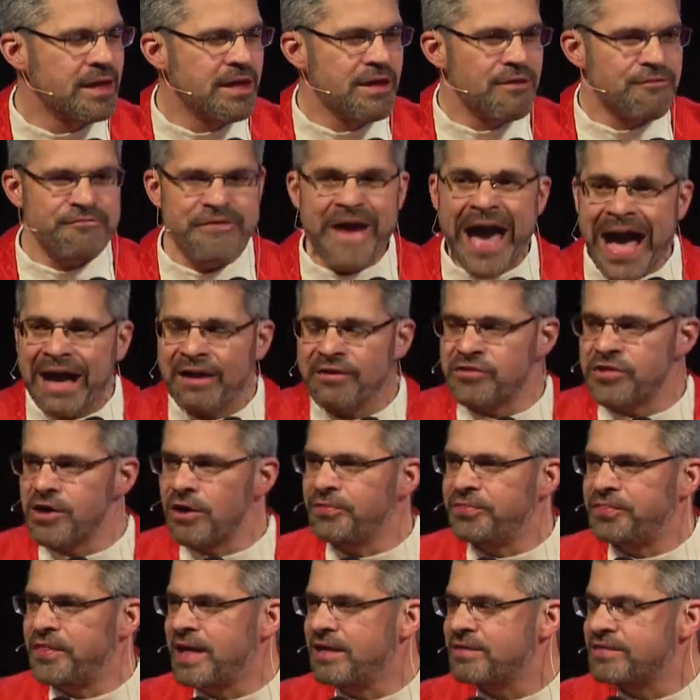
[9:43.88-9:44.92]
Facts are
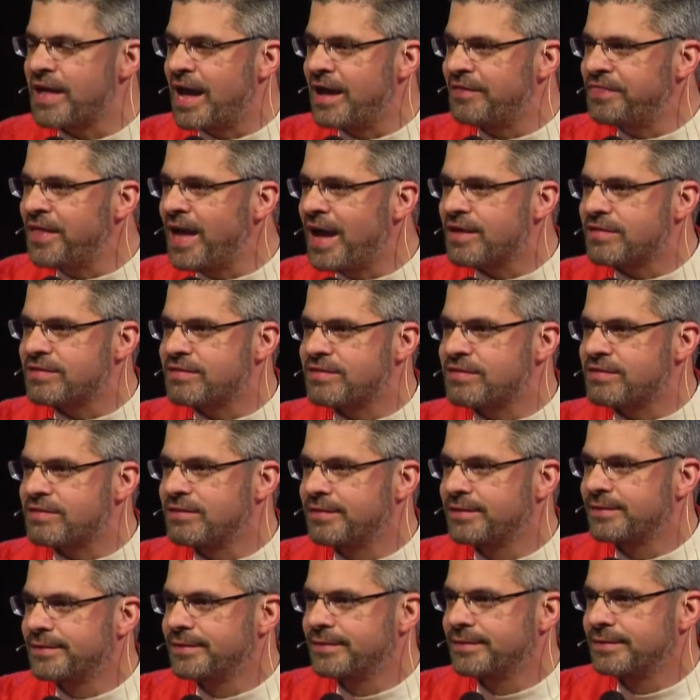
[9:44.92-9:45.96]
things like this.
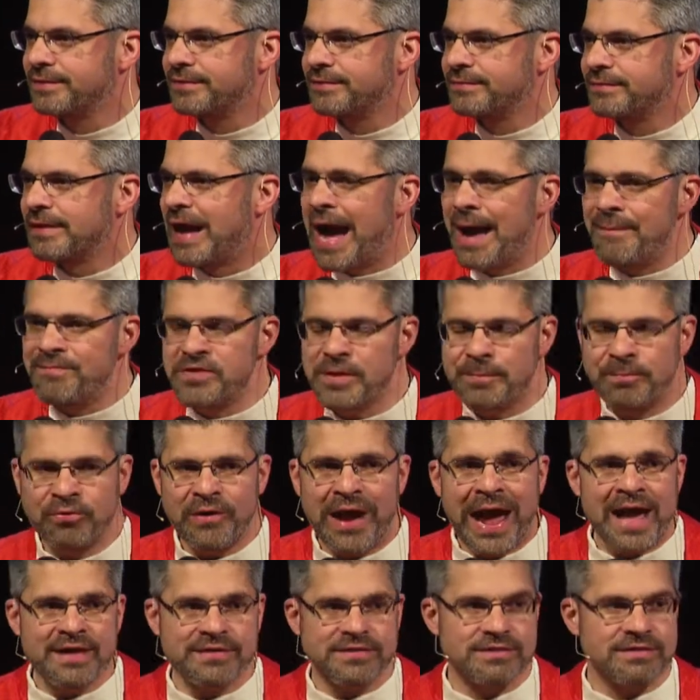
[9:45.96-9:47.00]
I'm
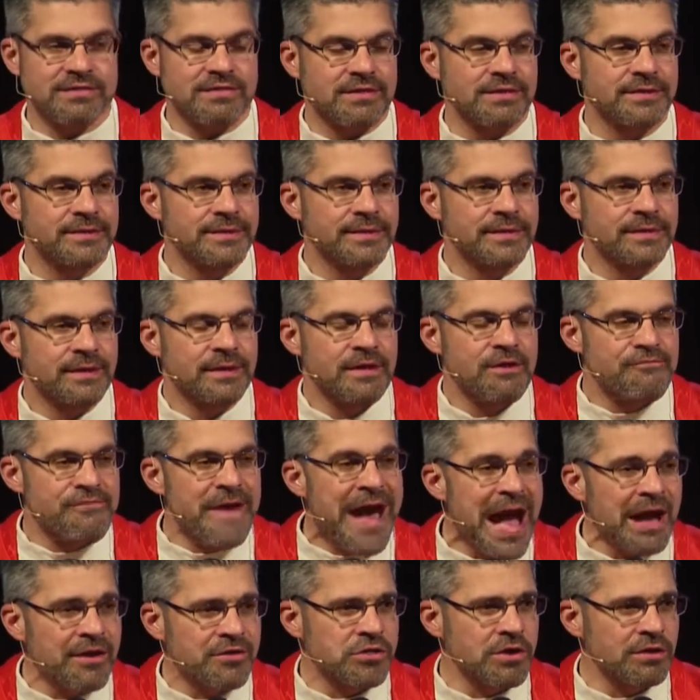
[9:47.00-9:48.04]
depressed.
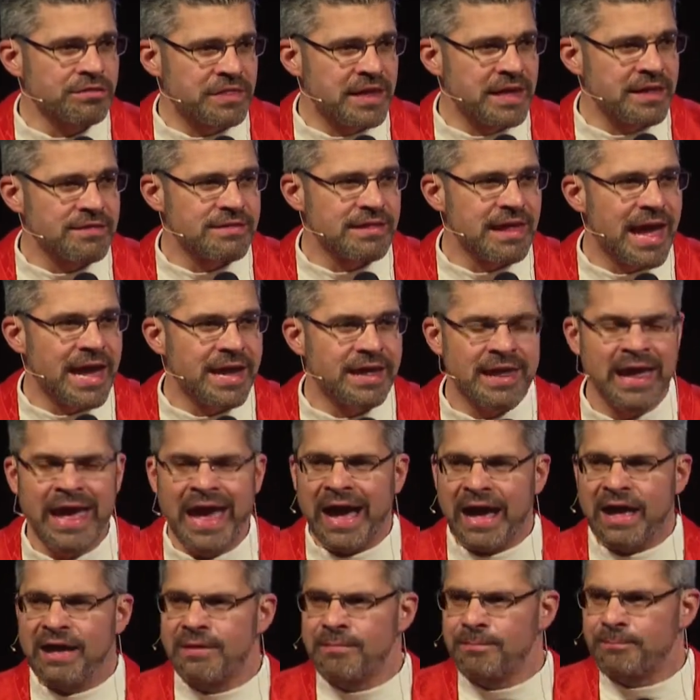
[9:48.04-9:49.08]
Facts are things like
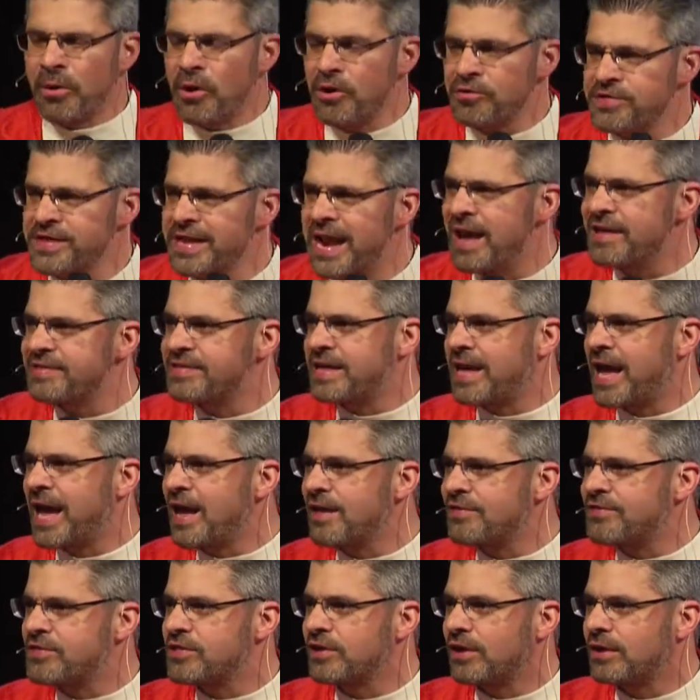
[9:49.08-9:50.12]
person has
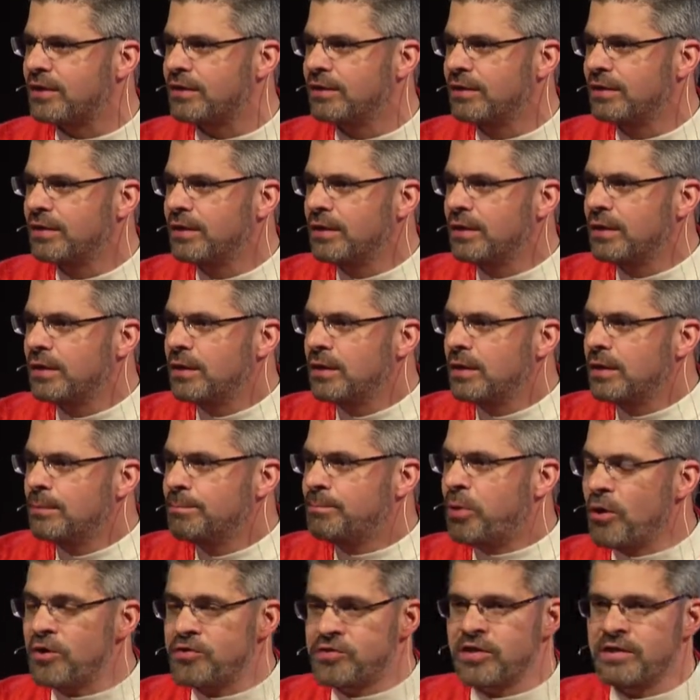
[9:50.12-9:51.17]
cancer.
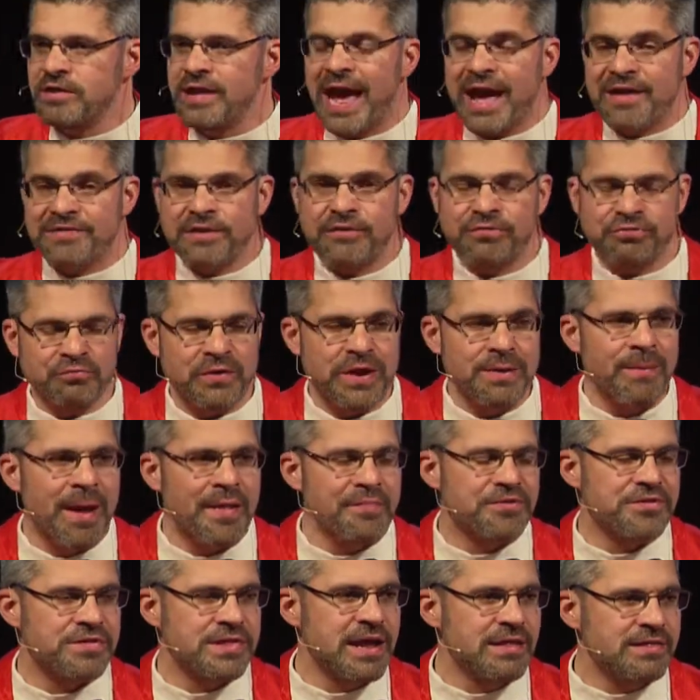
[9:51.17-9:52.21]
Person has a three-month
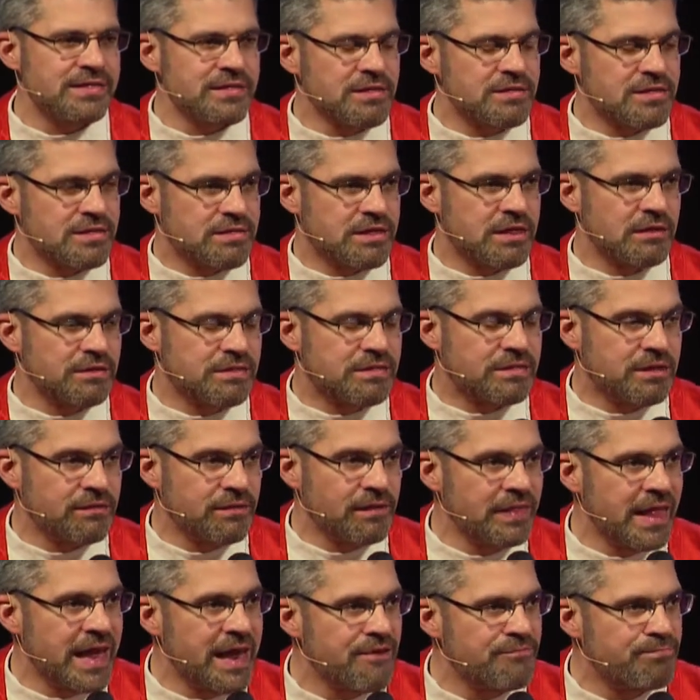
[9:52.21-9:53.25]
sentence to, to
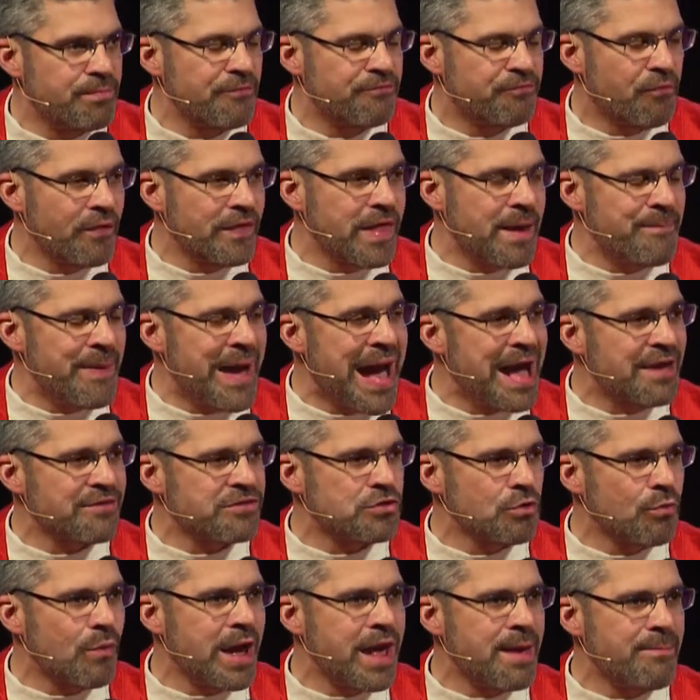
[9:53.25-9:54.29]
live before they pass
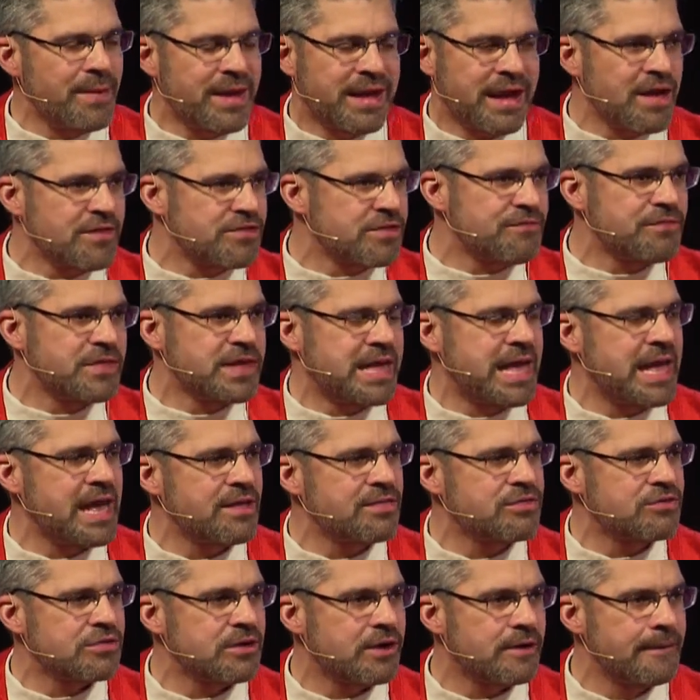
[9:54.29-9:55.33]
away because of the
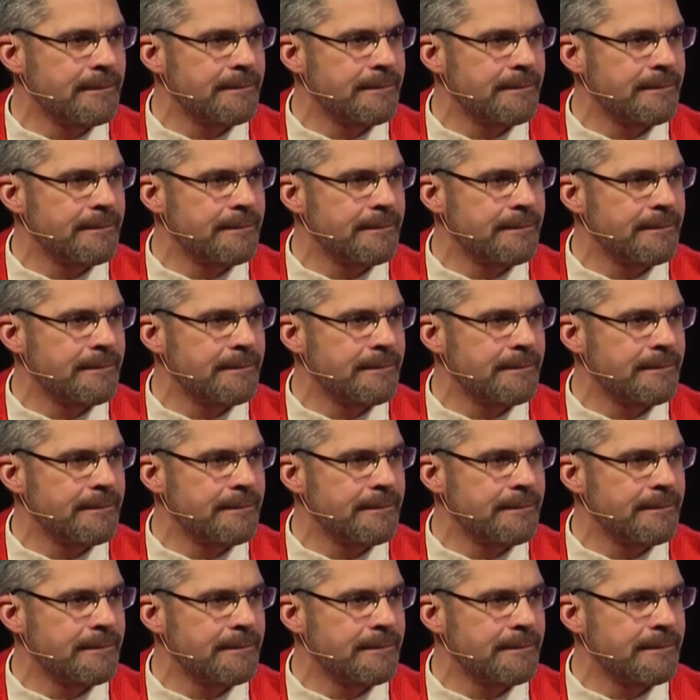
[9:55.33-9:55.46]
cancer.